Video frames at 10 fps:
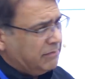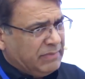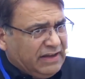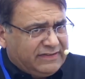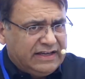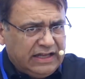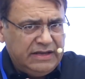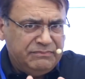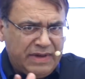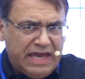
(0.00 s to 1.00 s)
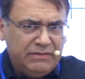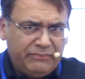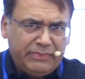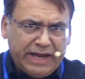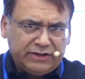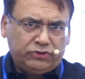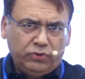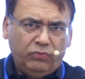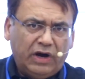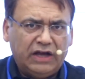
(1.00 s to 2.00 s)
Basically, main
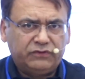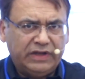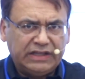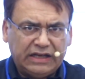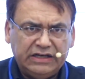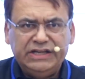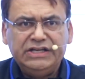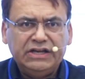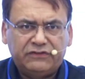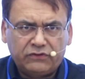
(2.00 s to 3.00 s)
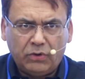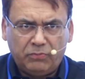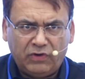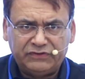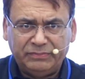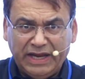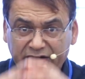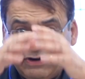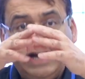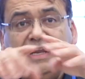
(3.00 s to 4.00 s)
breakthrough was when that linear scope was
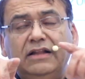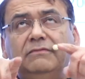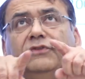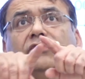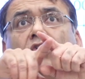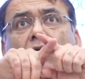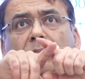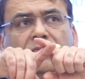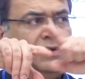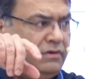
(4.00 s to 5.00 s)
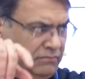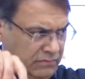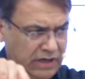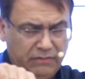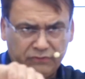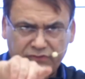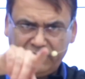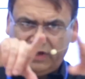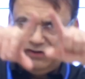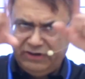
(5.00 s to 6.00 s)
made. Radial scope,
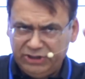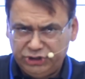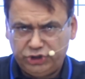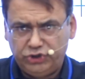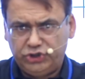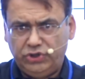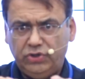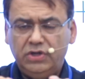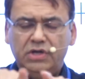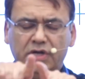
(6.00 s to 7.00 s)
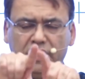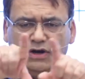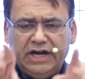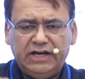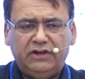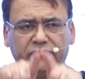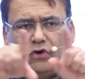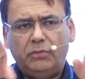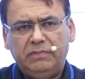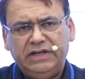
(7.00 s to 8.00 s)
Mustafa already showed you. Radial
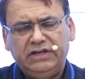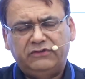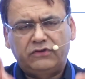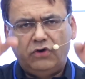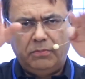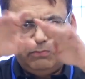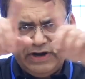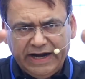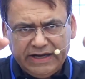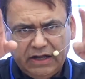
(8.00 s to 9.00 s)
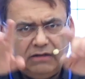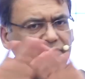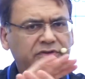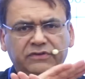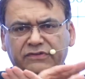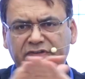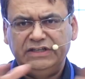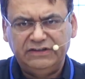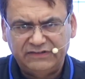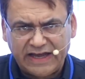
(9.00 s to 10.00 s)
scope, linear scope, radial,
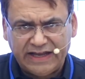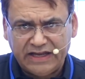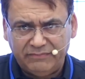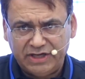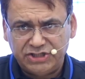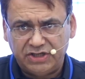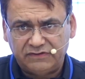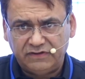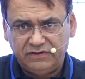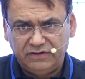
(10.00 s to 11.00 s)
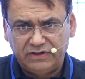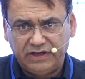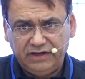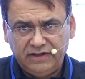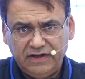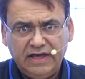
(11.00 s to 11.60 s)
CT scan images, okay?